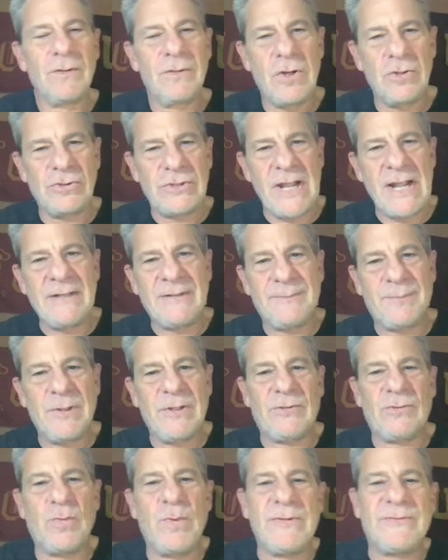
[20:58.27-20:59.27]
Coach Entz
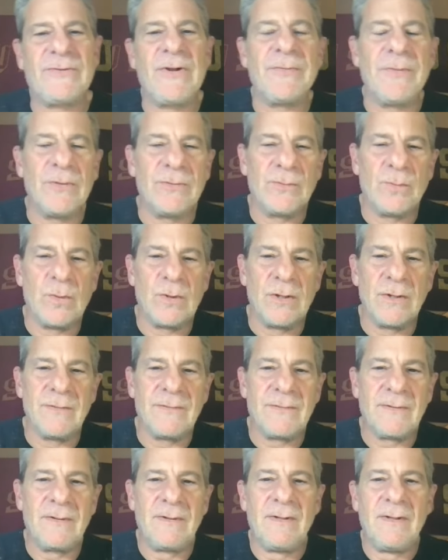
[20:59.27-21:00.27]
put a twist on those
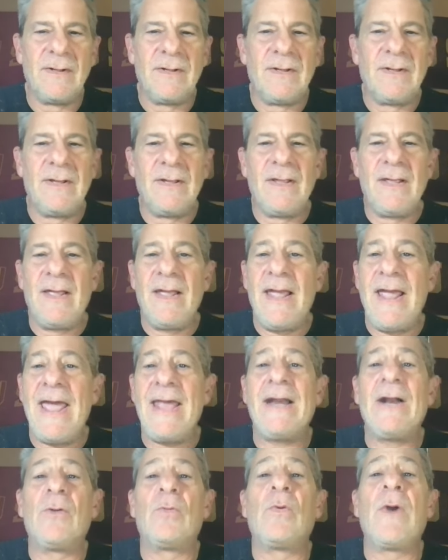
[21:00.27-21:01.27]
words, and it